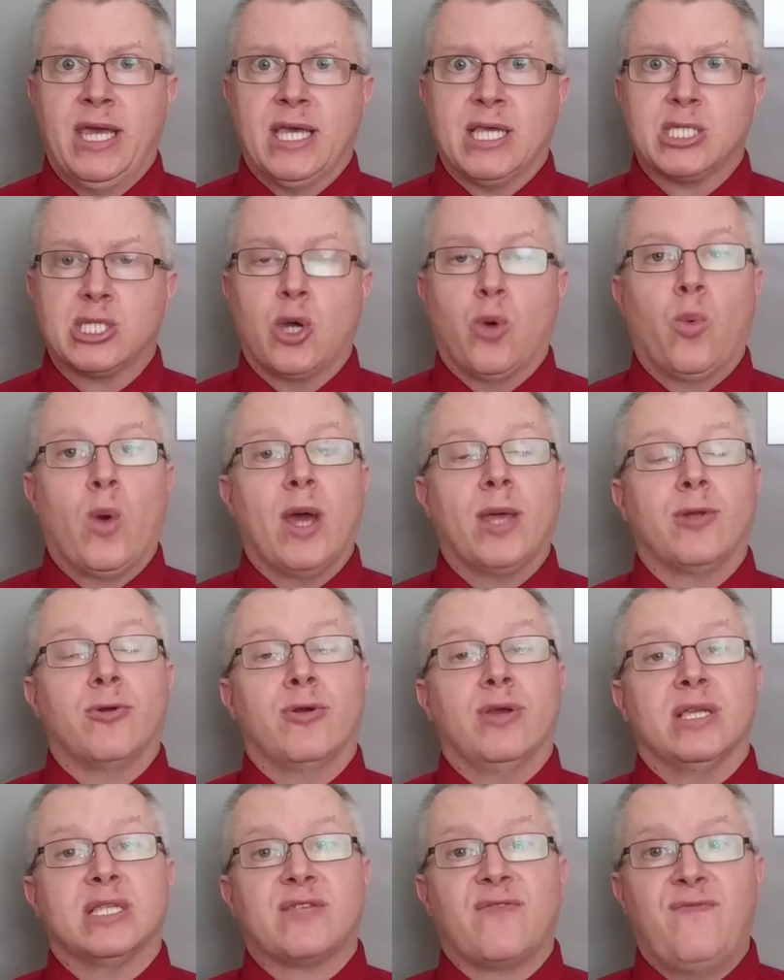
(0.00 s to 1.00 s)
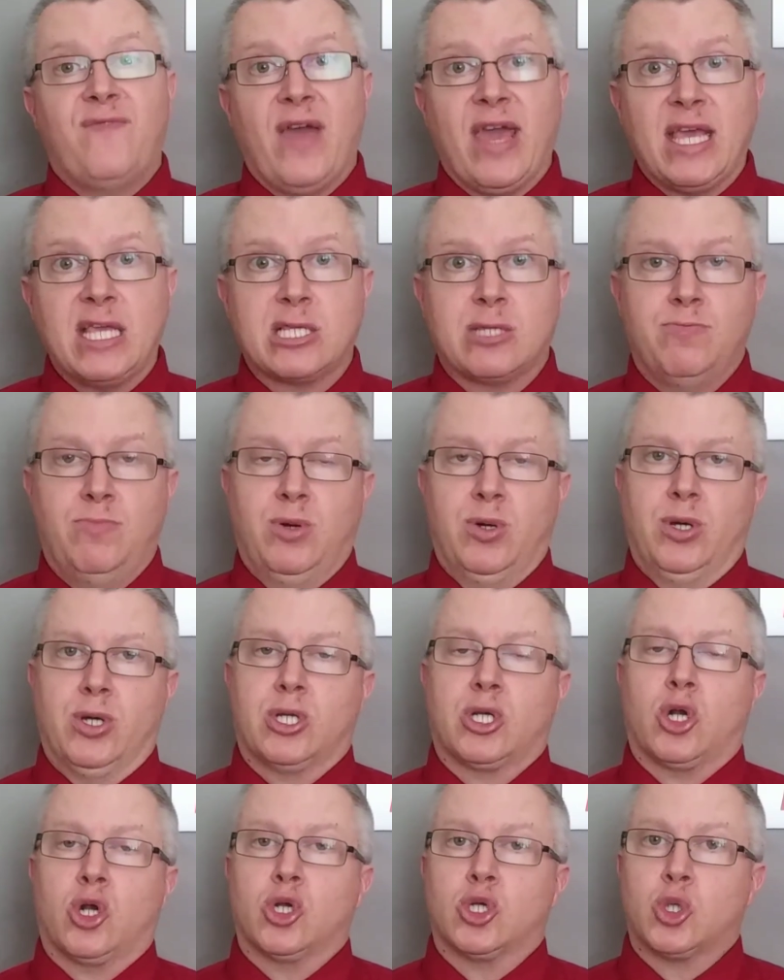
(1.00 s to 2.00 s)
So whether it's
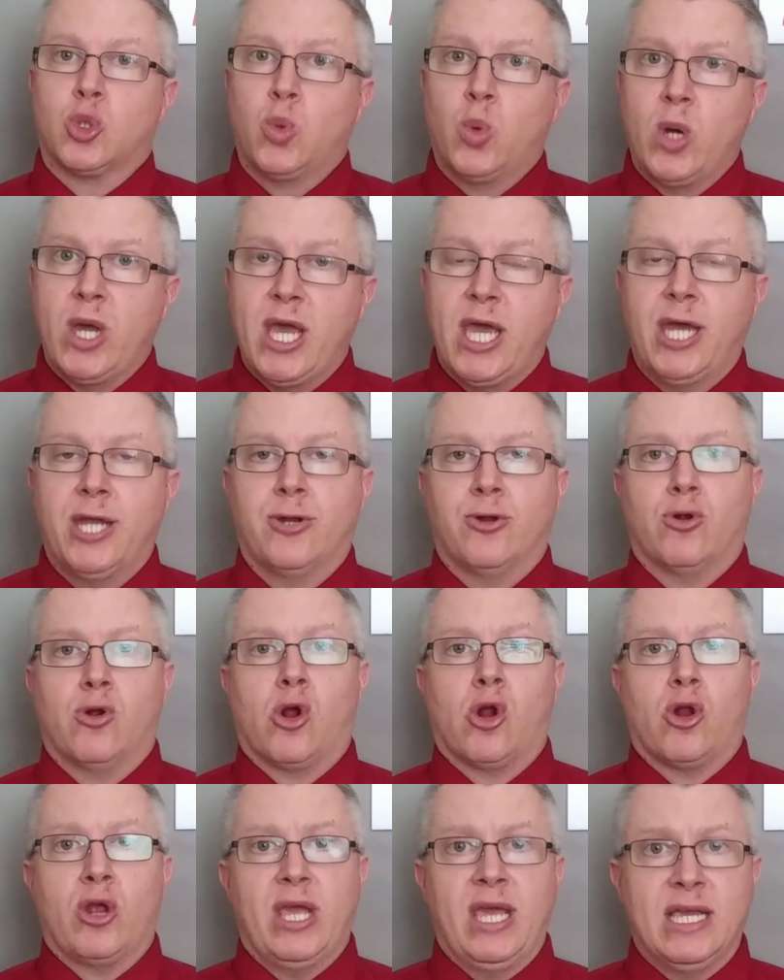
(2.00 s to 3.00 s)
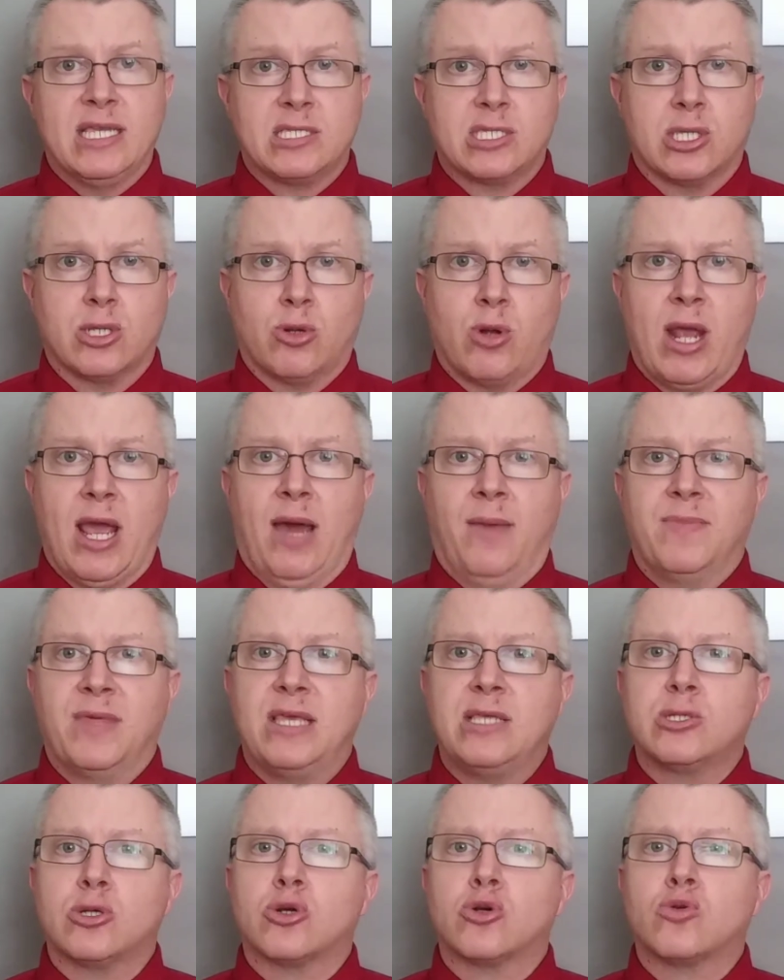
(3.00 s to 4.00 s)
Facebook or Twitter or Instagram,
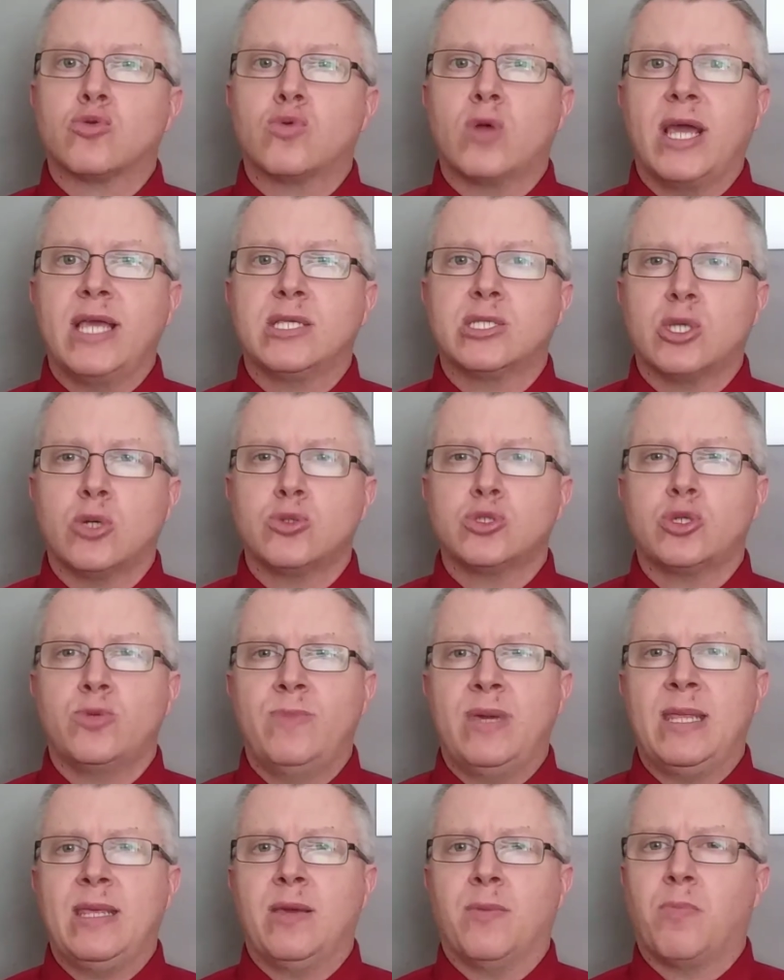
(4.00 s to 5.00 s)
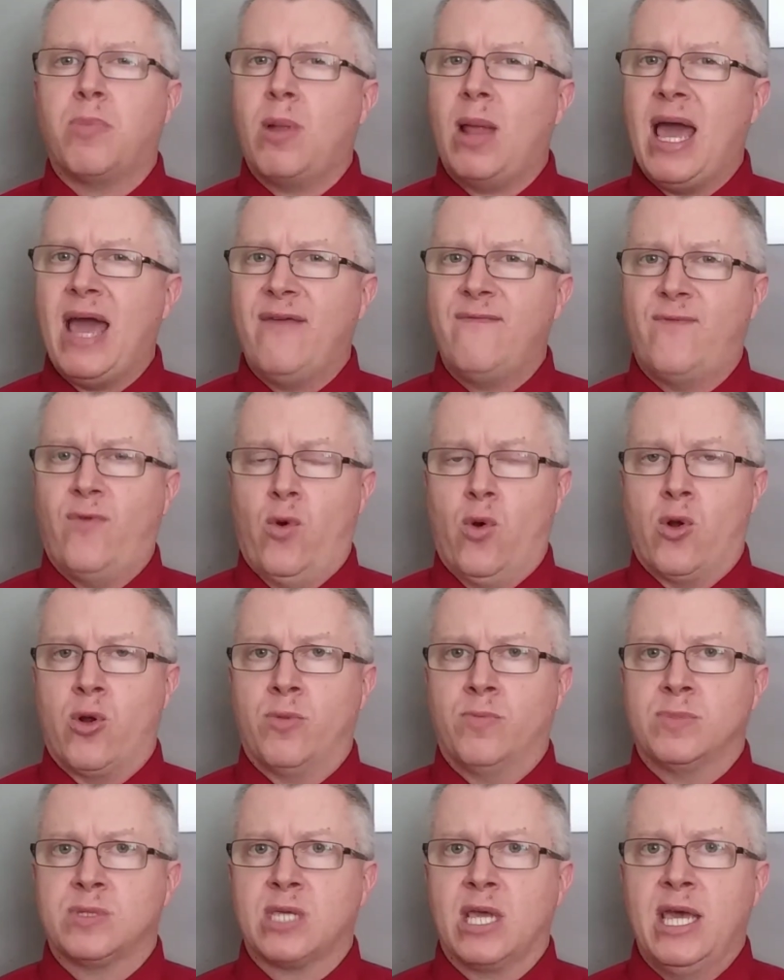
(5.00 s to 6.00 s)
these are great social media
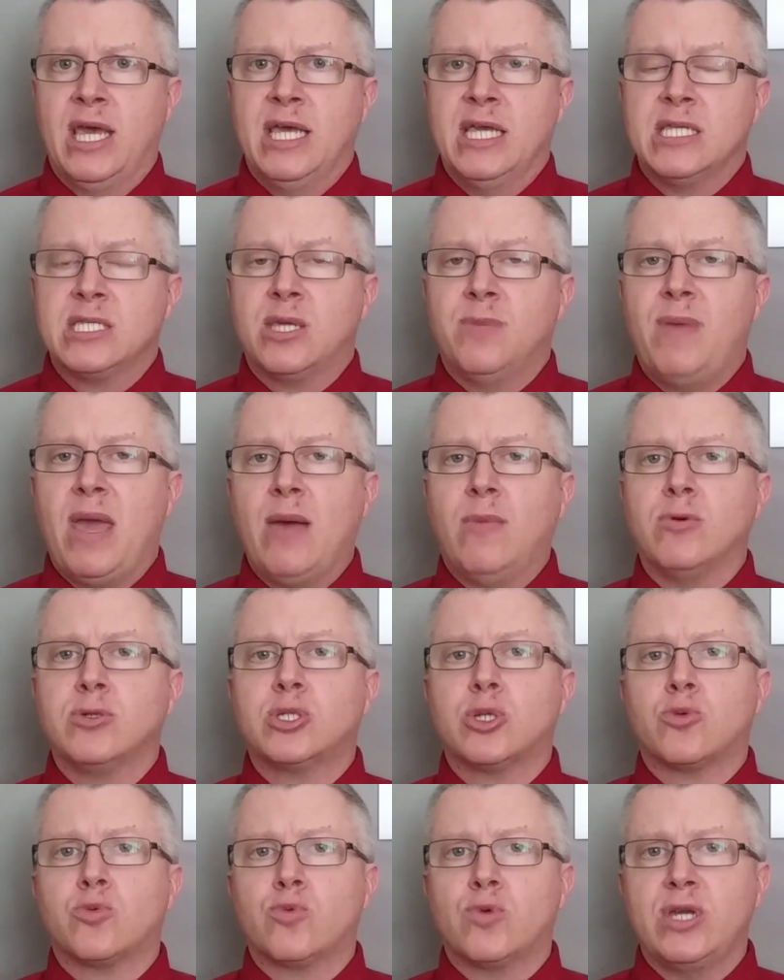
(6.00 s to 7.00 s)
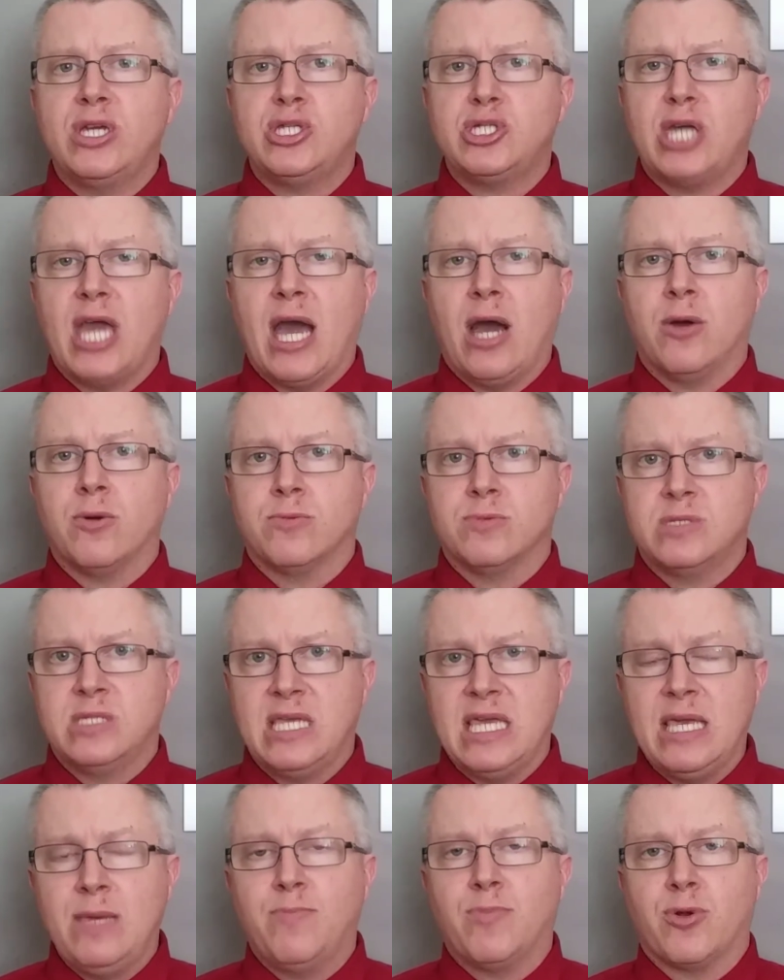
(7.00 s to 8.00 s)
platforms to be able to reach out
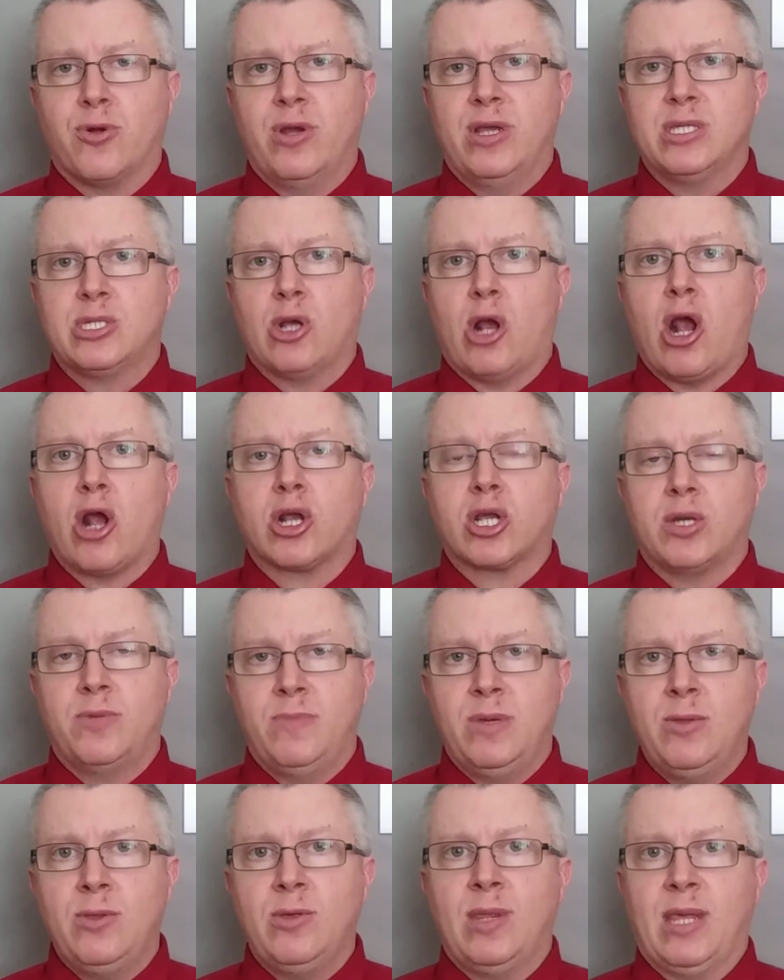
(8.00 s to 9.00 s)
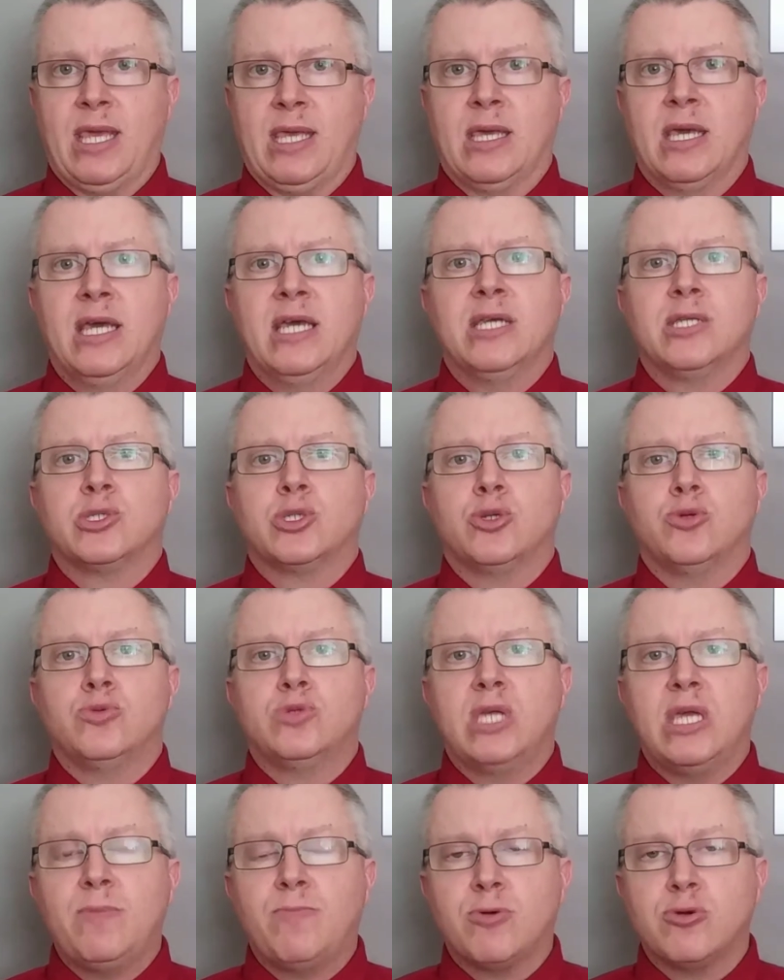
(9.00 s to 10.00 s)
deeper into our community, to
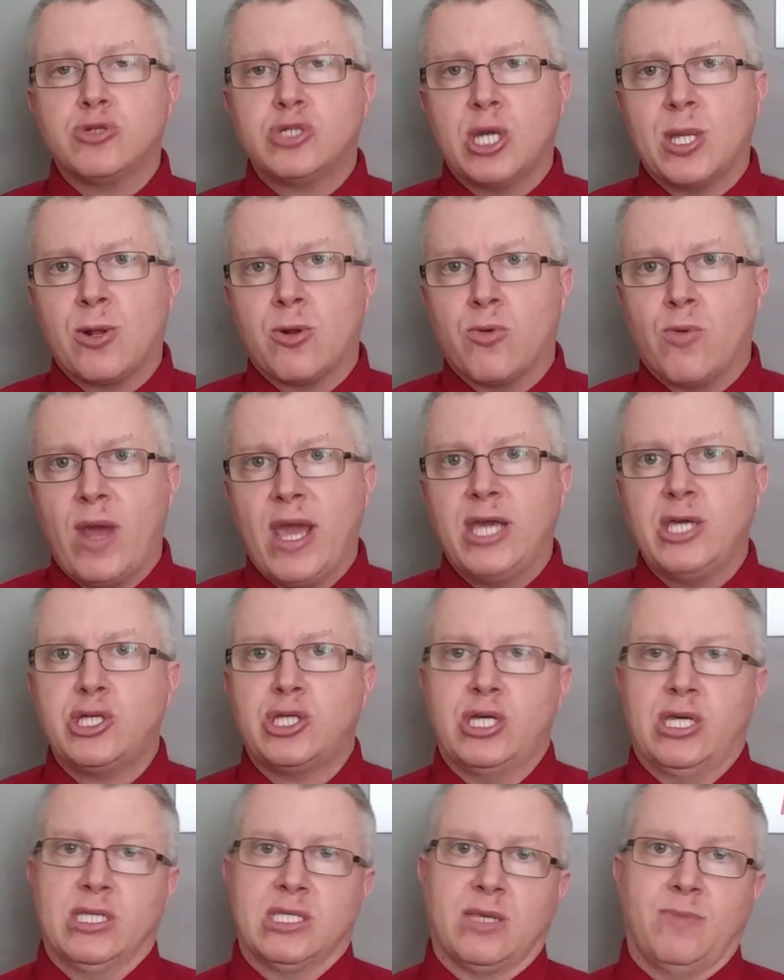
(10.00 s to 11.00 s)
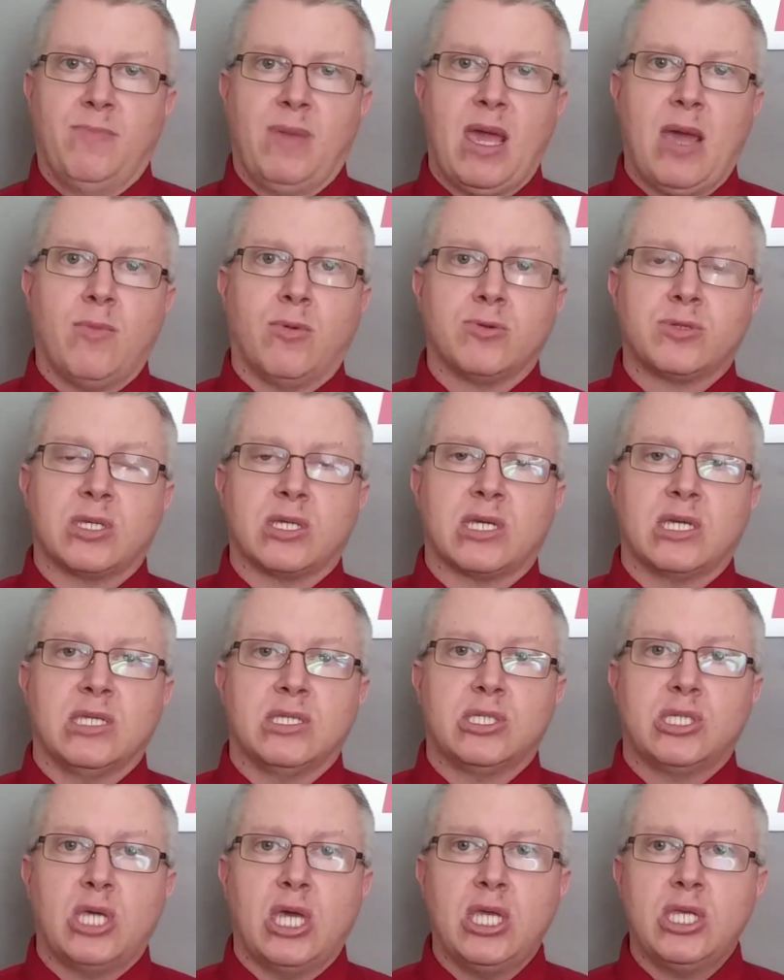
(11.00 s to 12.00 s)
deeper generations, and be able to
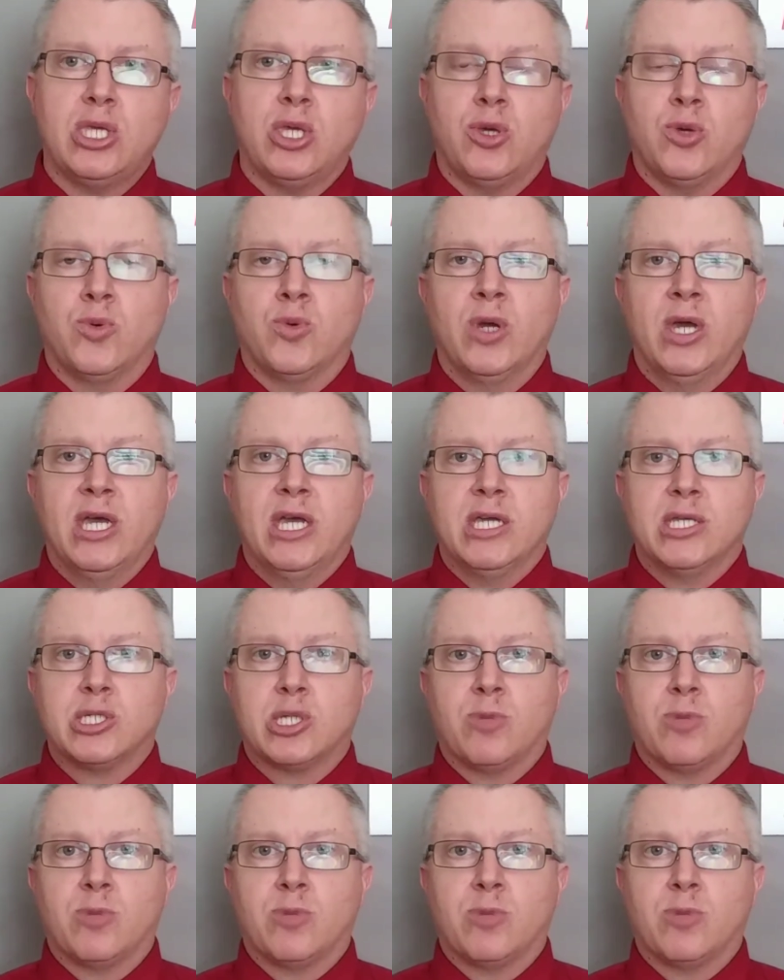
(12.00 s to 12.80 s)
continue to